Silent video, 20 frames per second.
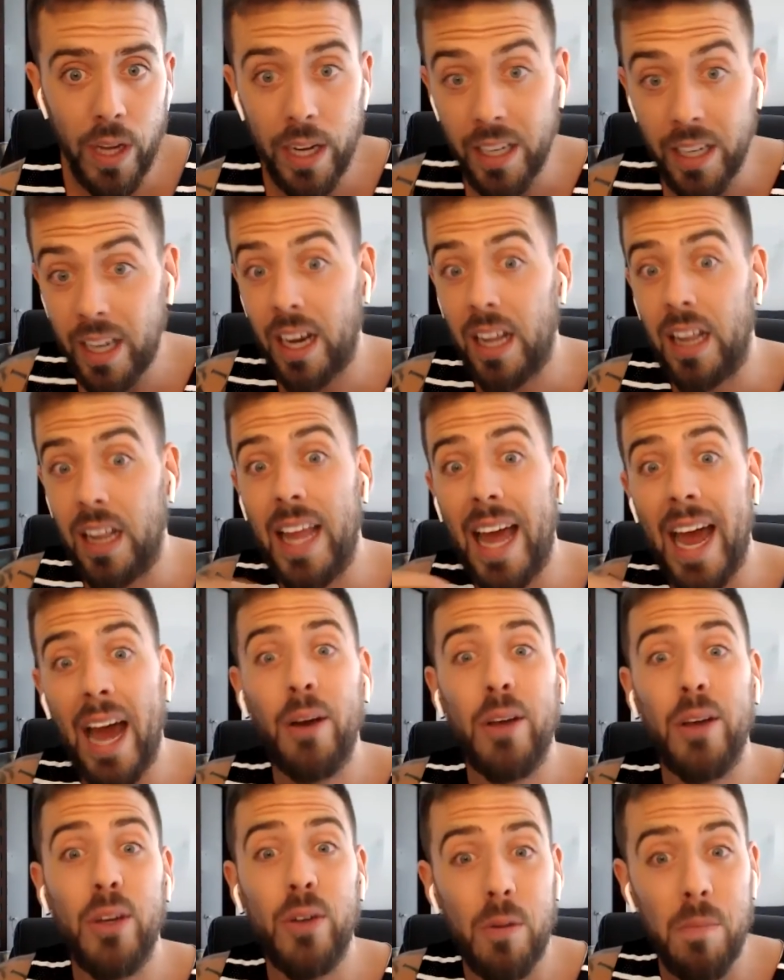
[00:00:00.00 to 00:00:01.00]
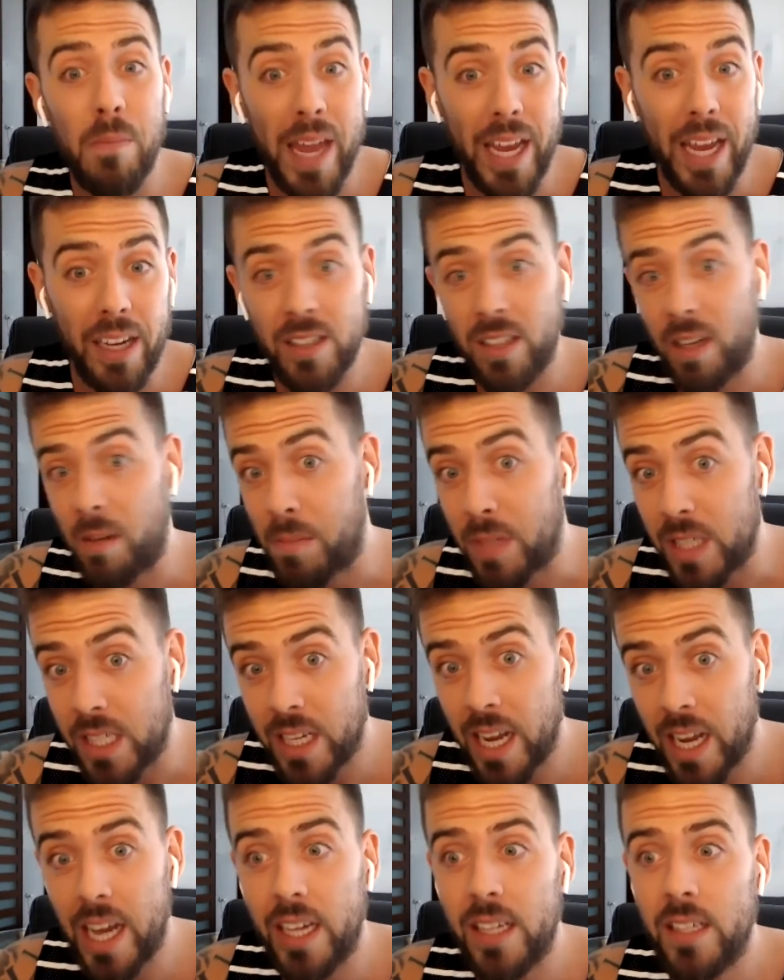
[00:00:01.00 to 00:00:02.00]
and can allow you to make some
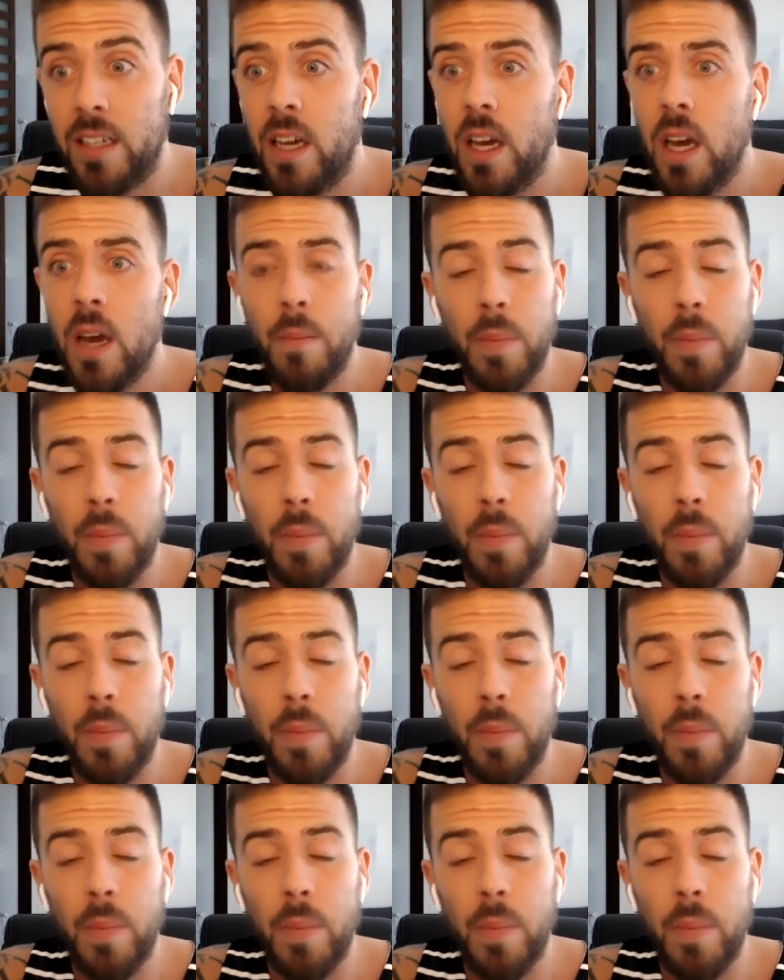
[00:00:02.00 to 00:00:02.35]
mistakes